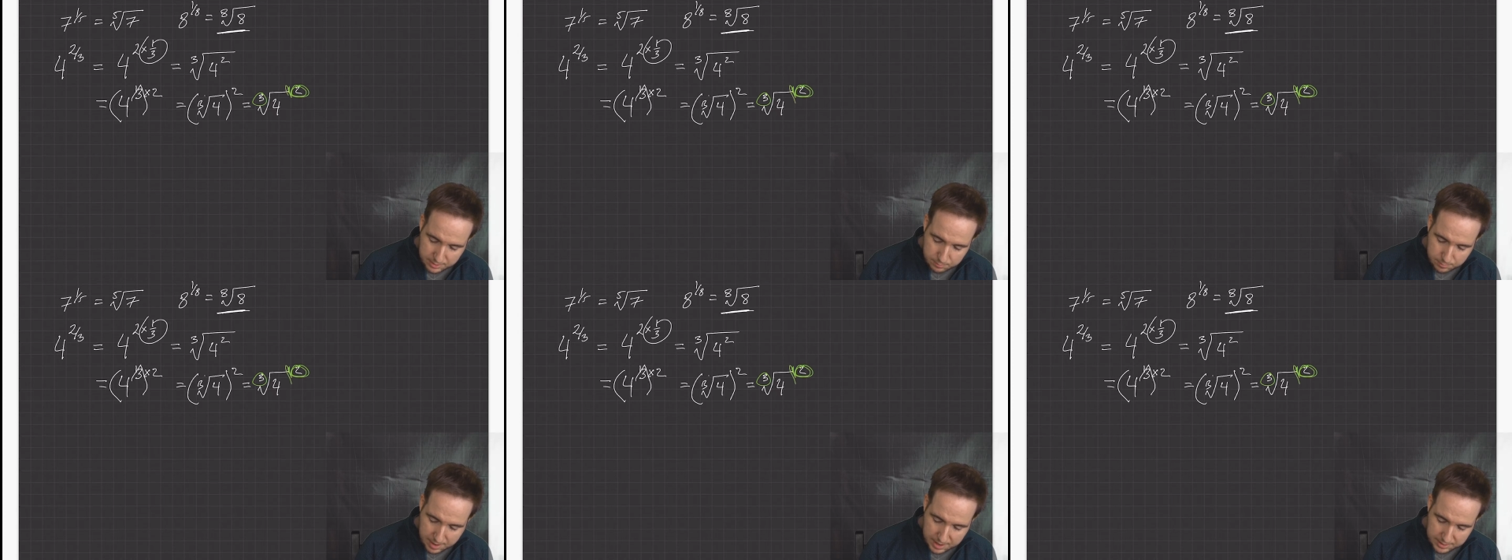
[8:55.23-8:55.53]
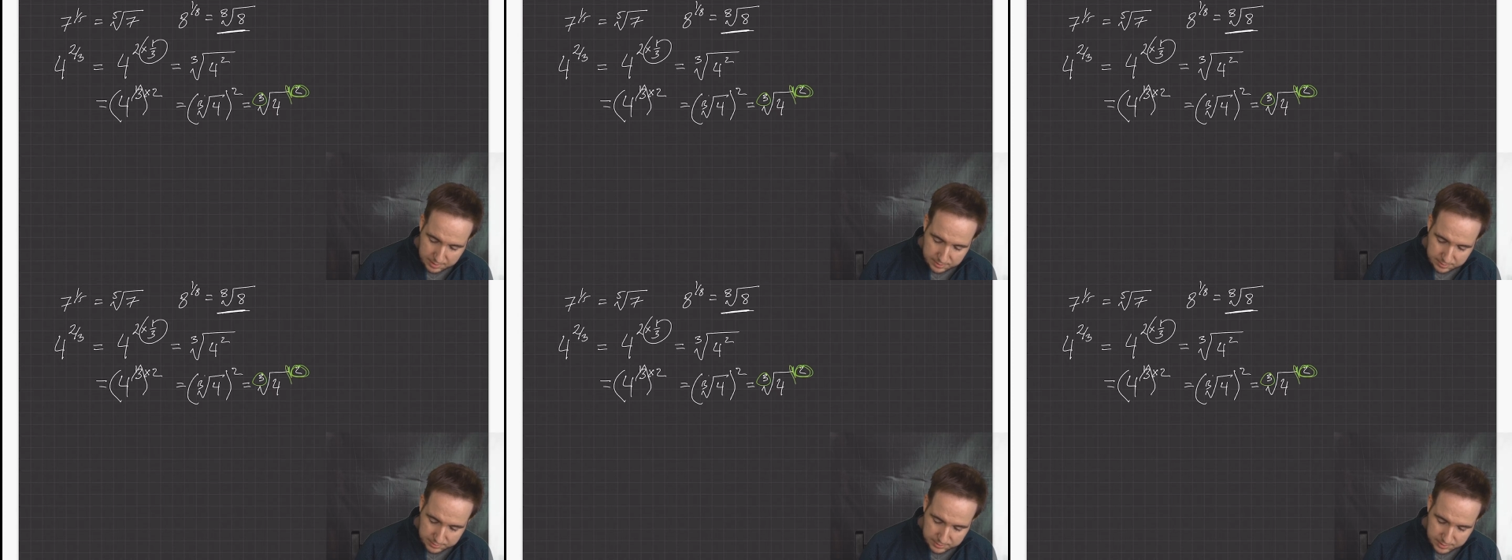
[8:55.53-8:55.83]
the
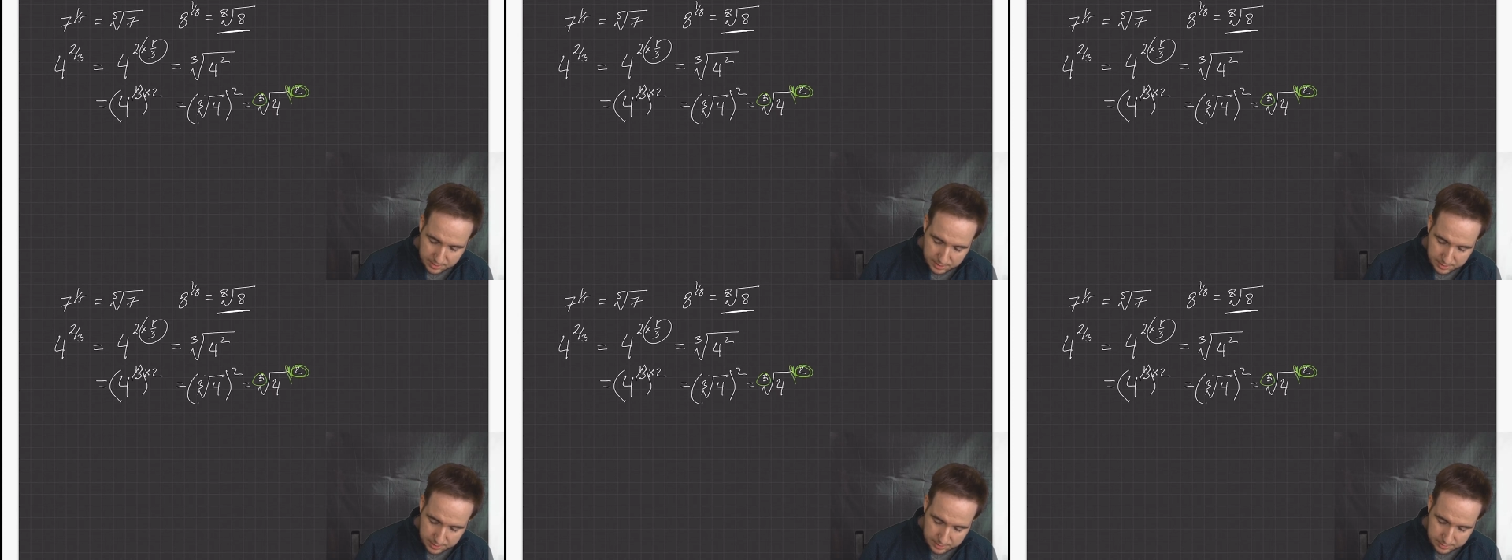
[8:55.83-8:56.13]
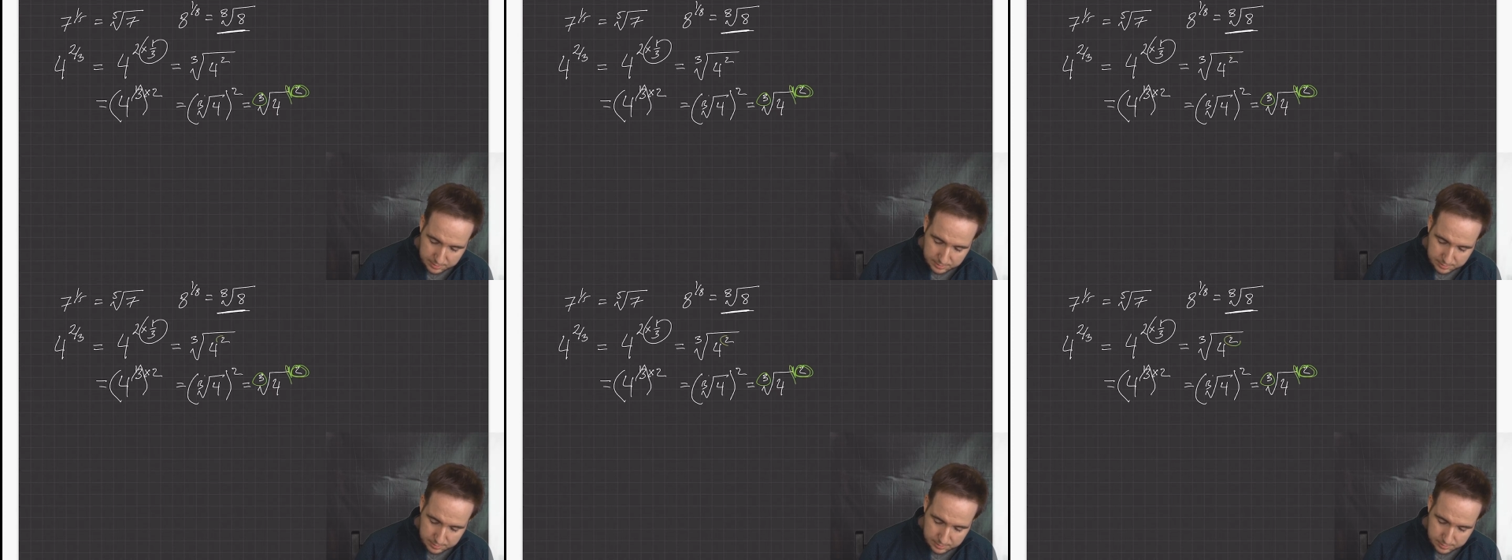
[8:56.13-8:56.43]
radical
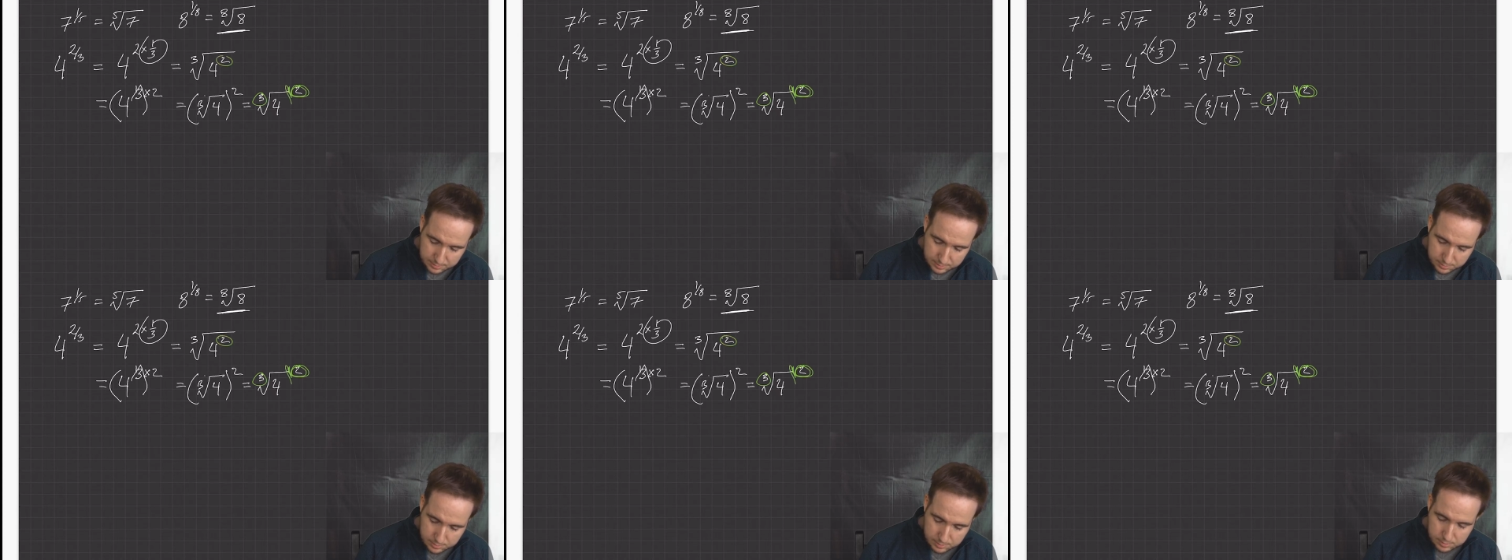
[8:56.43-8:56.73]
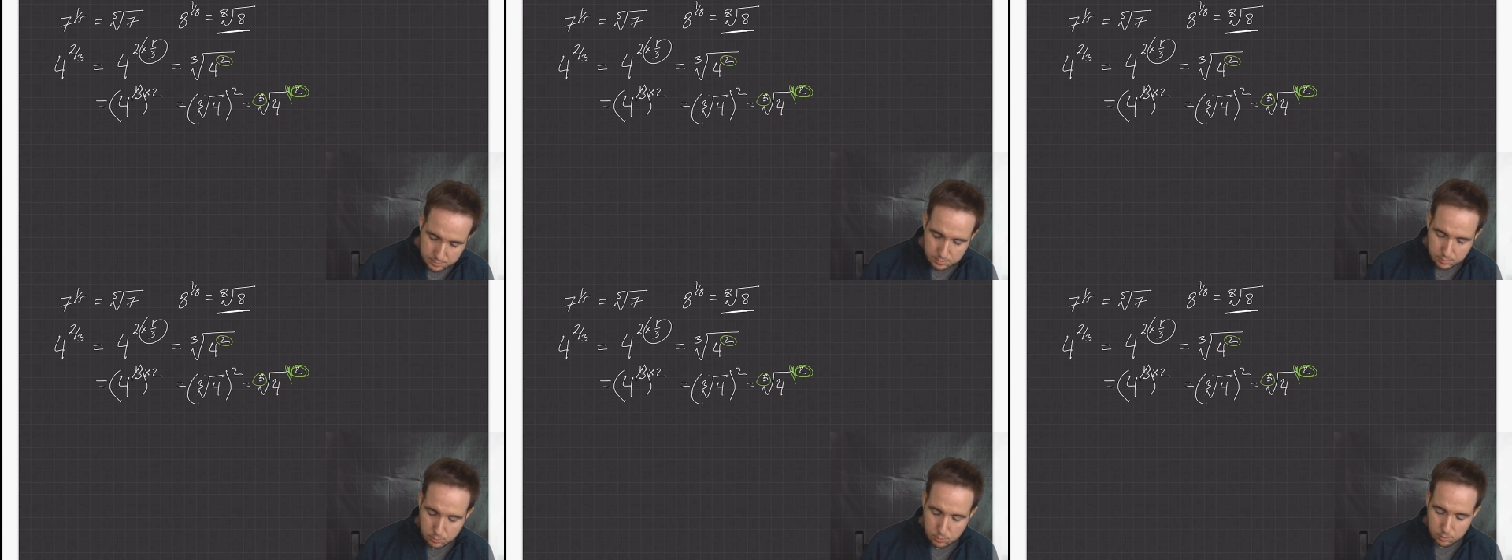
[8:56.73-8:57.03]
sign
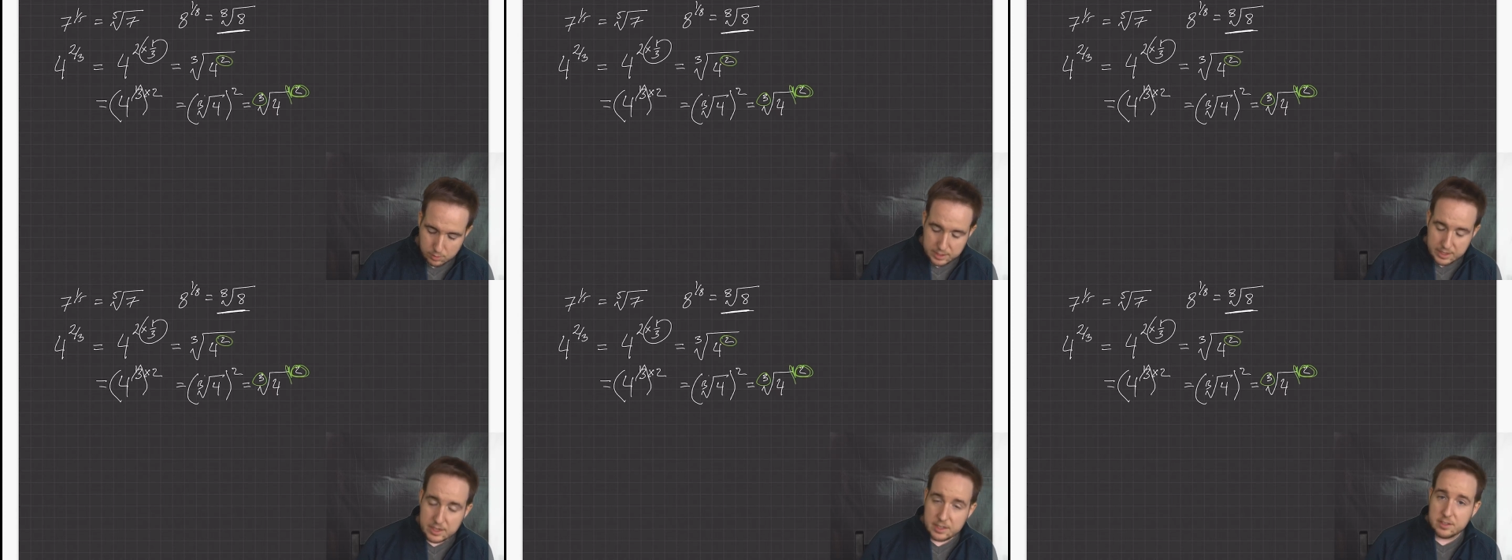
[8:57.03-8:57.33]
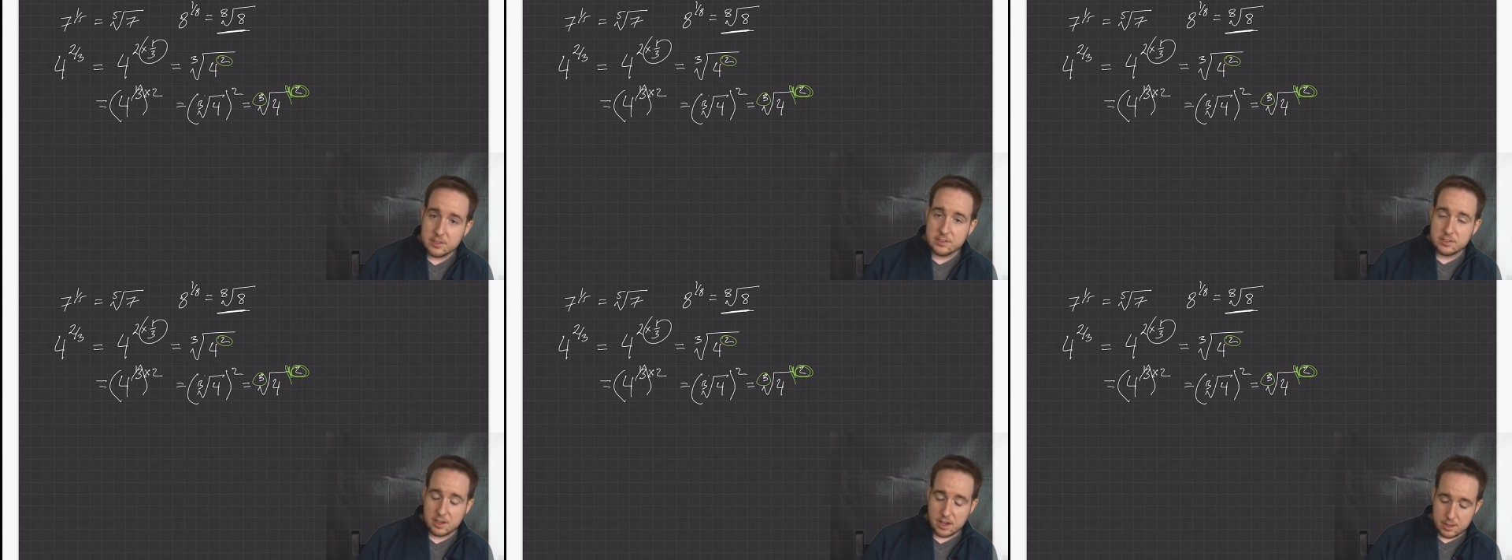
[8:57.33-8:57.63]
or
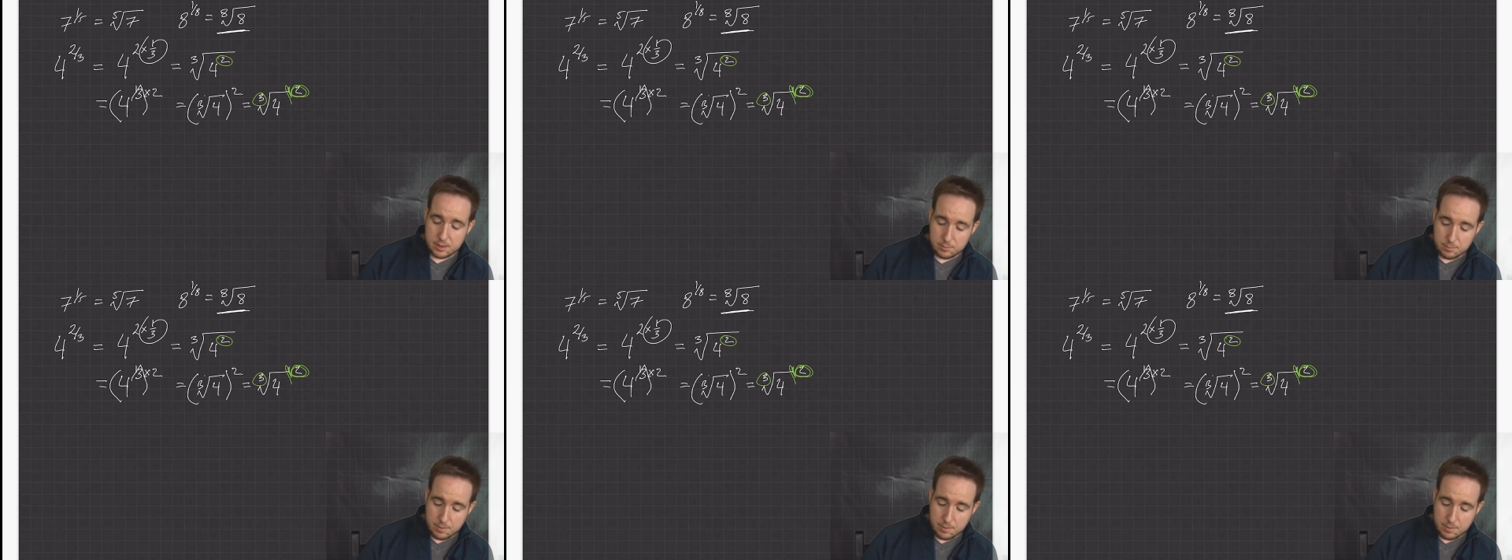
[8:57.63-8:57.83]
inside the